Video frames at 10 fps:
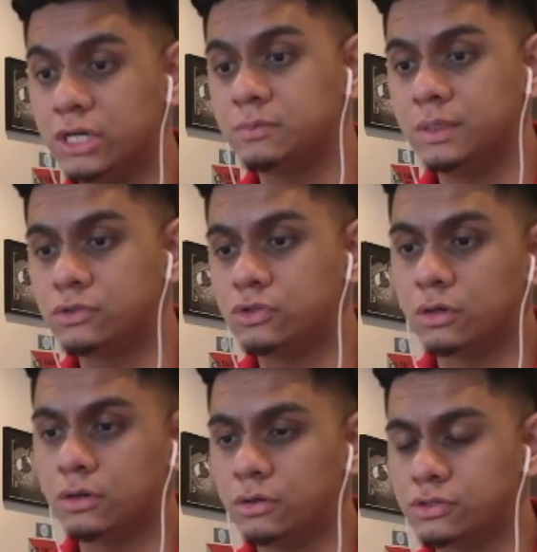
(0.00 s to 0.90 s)
park yourself
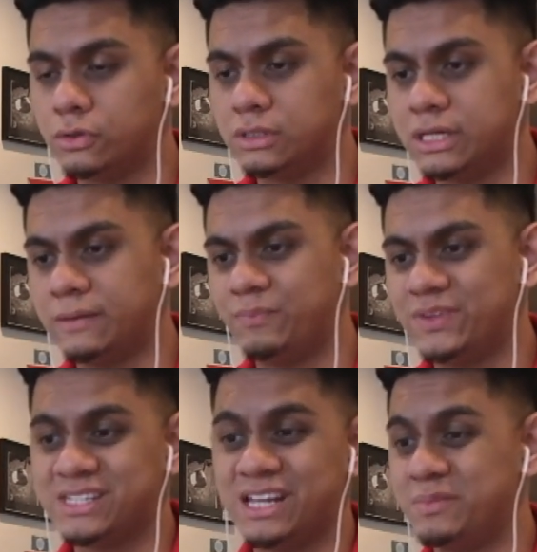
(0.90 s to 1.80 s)
in a well lit
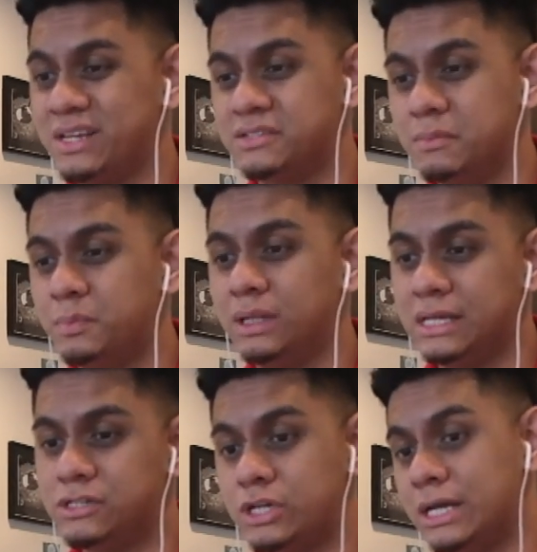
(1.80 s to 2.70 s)
area, preferably in